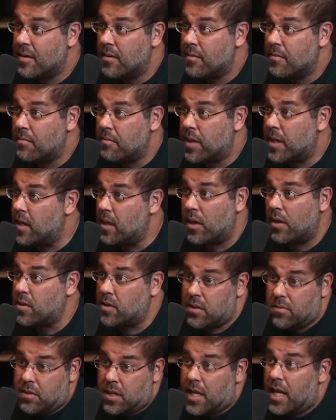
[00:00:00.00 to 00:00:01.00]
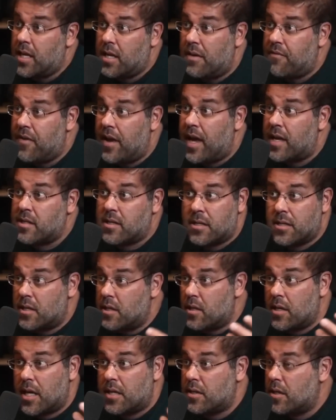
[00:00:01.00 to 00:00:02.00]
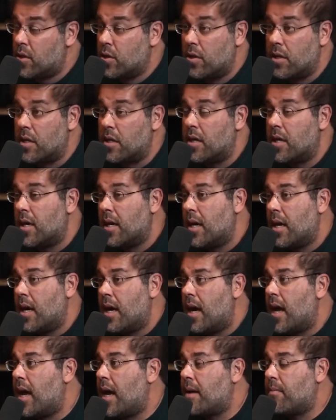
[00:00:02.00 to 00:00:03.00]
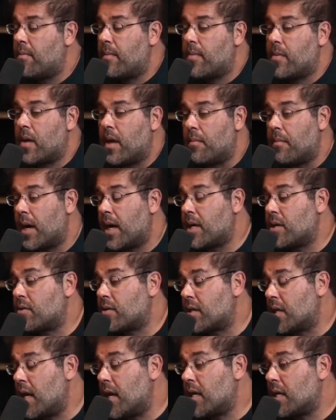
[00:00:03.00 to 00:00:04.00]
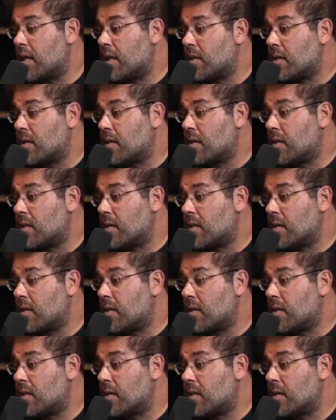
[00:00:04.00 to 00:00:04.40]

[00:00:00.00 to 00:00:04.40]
But it ended fast as it could. And my understanding is